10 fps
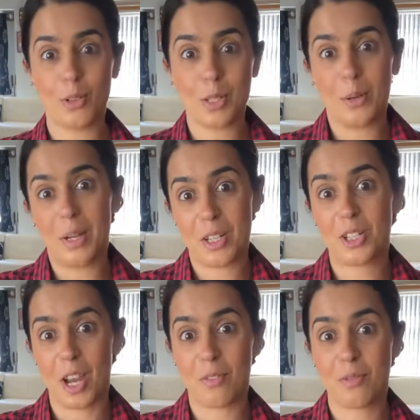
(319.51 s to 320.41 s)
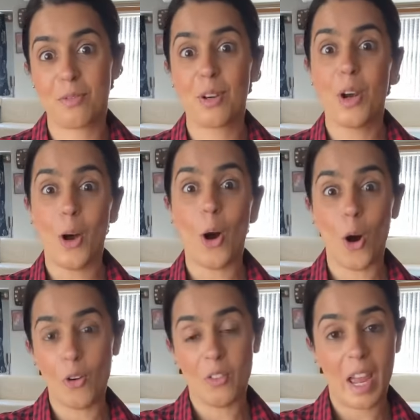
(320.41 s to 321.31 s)
so a chef
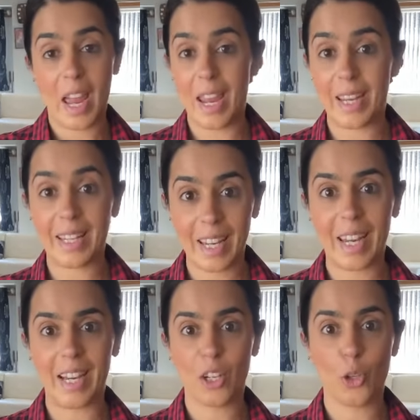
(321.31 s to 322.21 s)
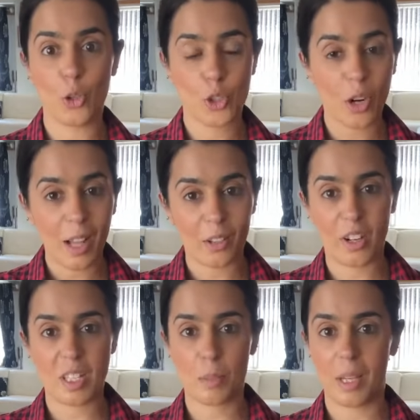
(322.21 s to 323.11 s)
of a king who tried the
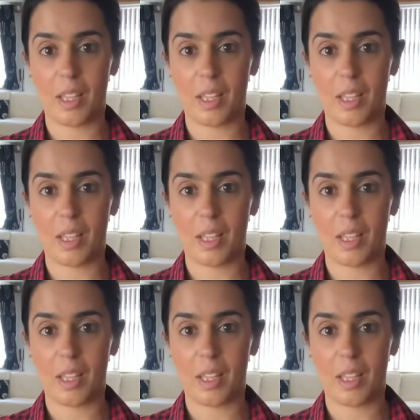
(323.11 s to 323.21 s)
recipe,